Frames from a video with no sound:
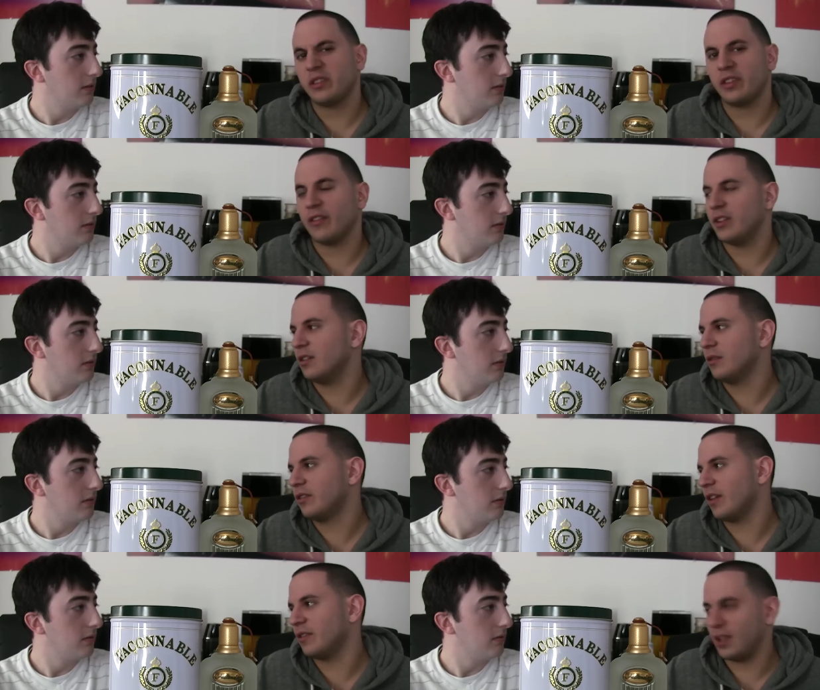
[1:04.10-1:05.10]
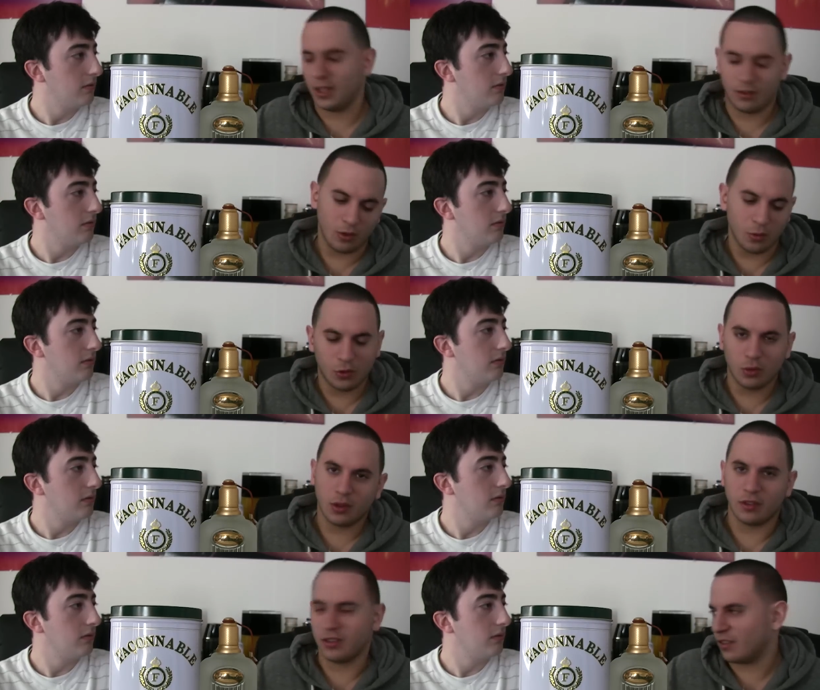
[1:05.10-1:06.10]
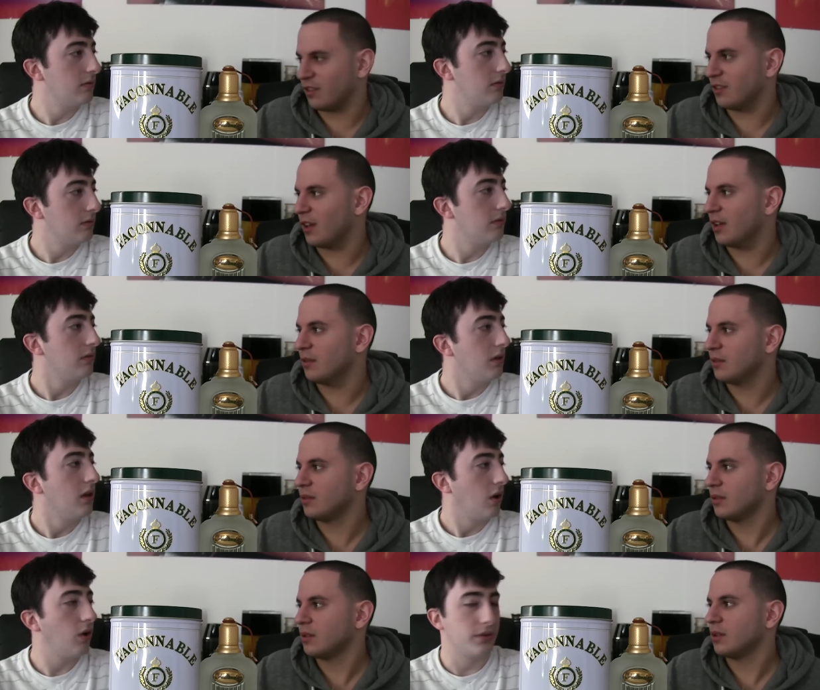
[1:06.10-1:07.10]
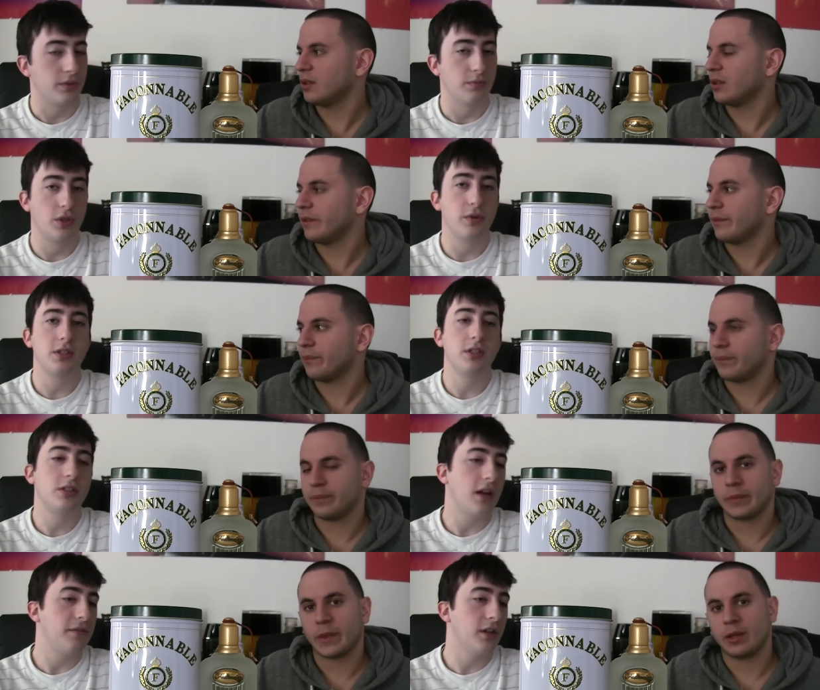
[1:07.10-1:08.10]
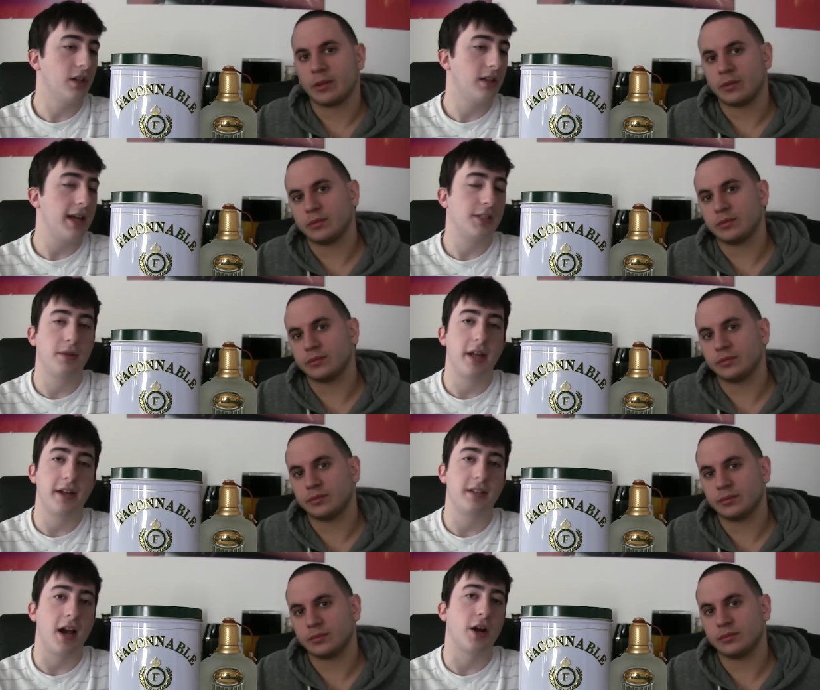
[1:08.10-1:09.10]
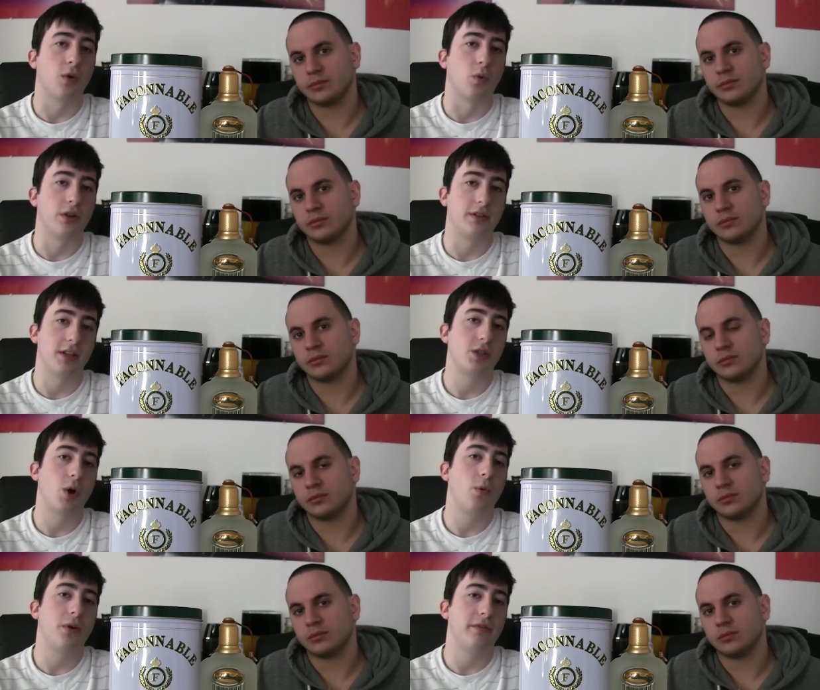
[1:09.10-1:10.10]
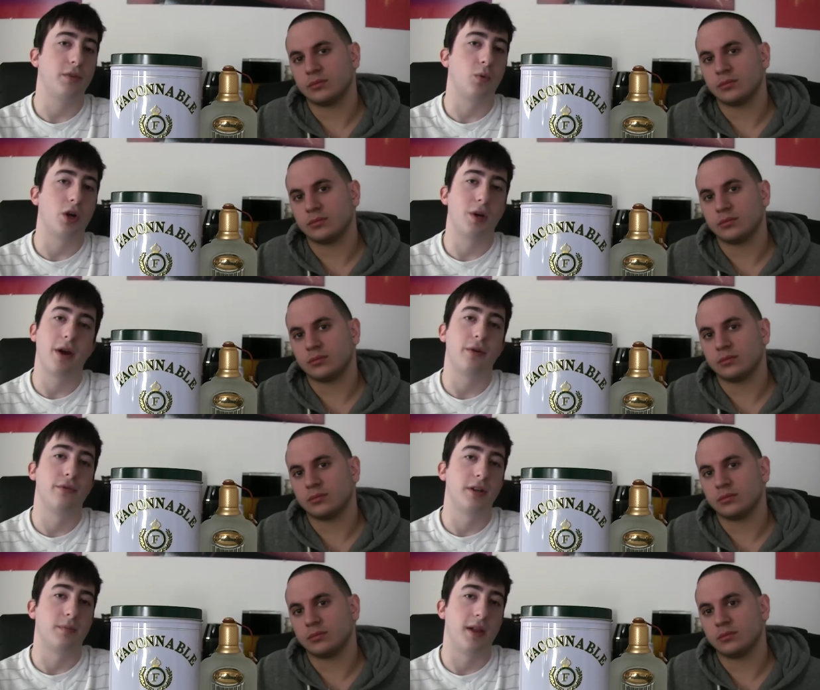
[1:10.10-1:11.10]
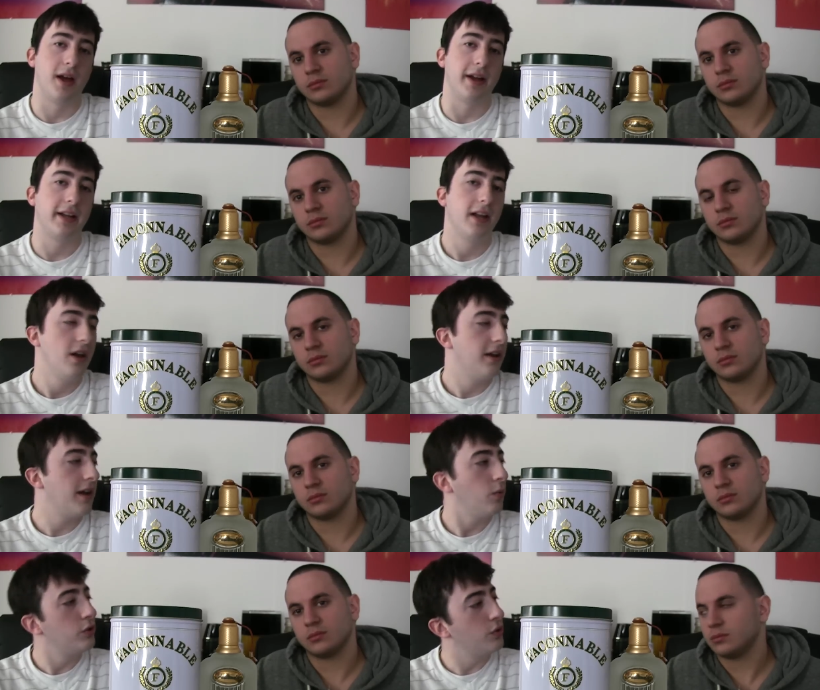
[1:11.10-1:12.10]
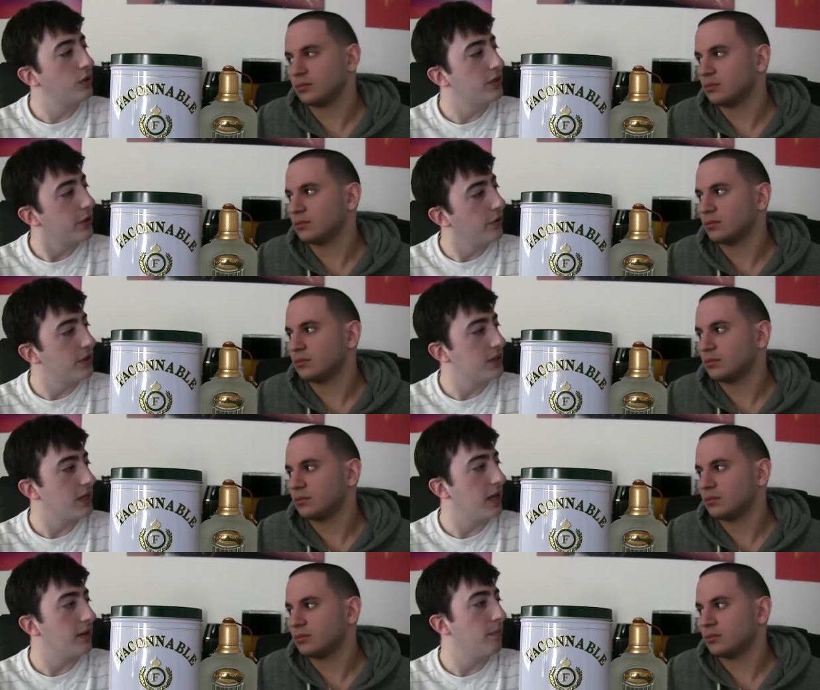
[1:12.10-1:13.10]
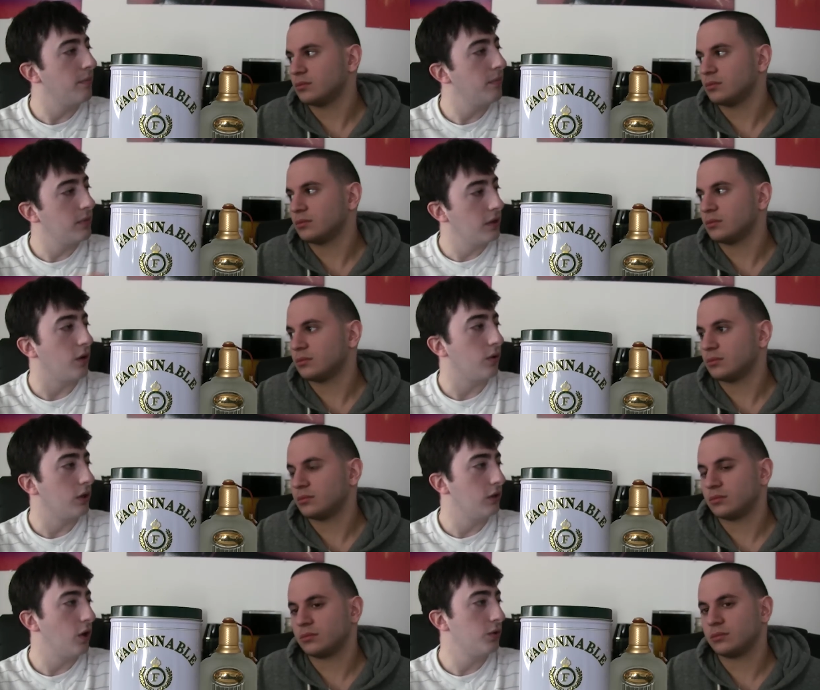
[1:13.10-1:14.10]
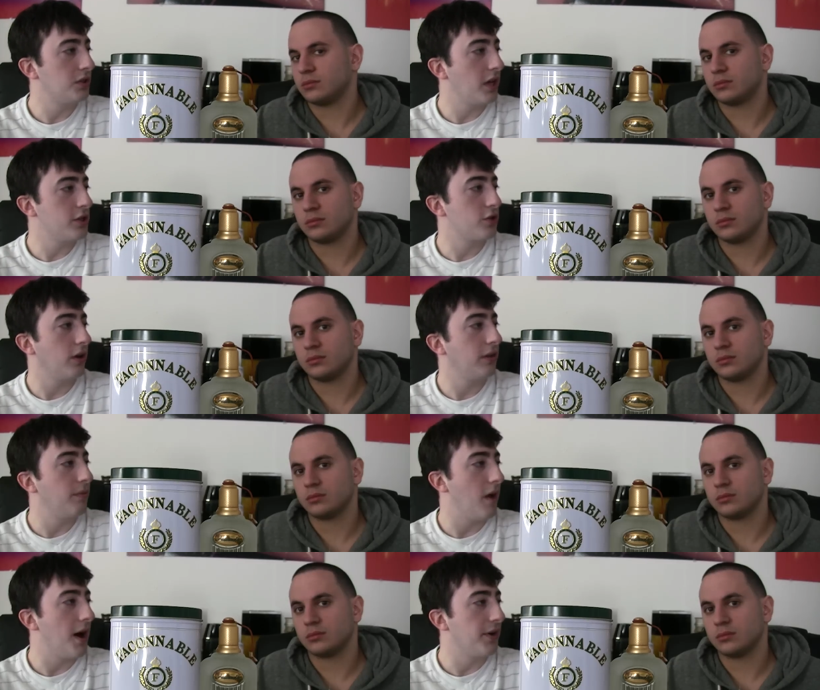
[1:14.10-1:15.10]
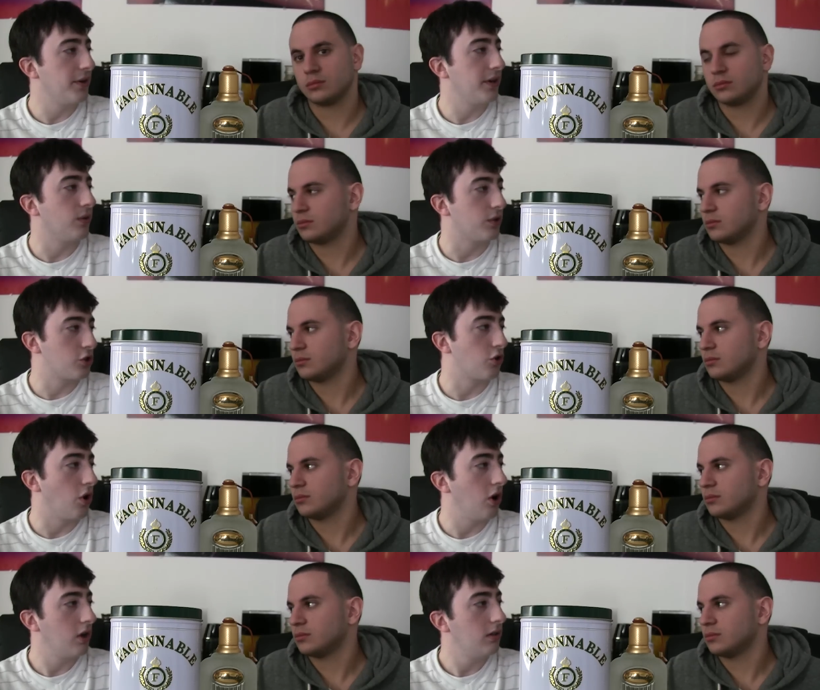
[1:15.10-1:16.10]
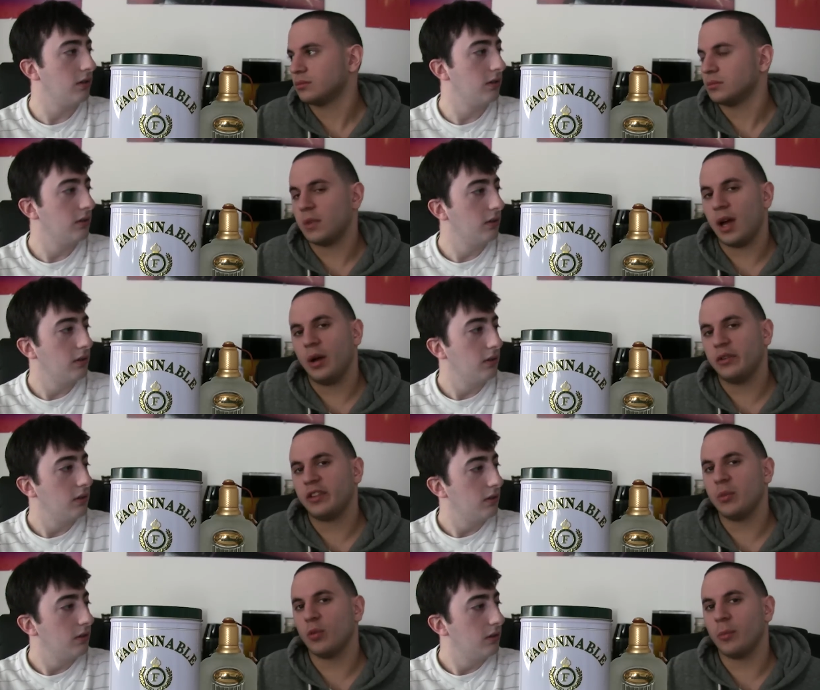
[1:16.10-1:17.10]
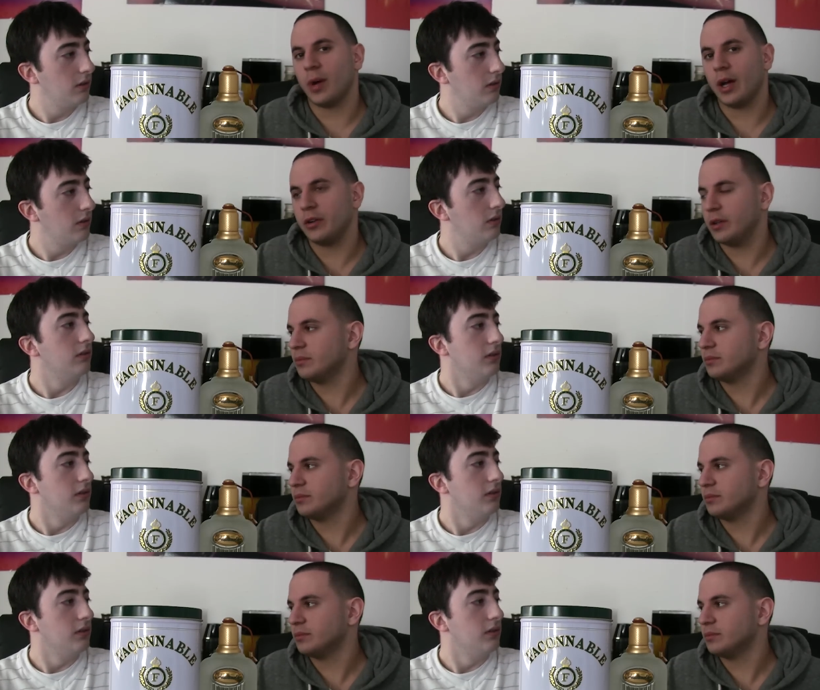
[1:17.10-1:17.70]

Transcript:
Speaker 1: seven, seven to eight, so between the six and 10. Awesome. So this is definitely going to last me that entire workday, so I won't have to worry about reapplying. Now, would you consider this a, you know, a low scent strength, moderate, or strong? I would say more moderate.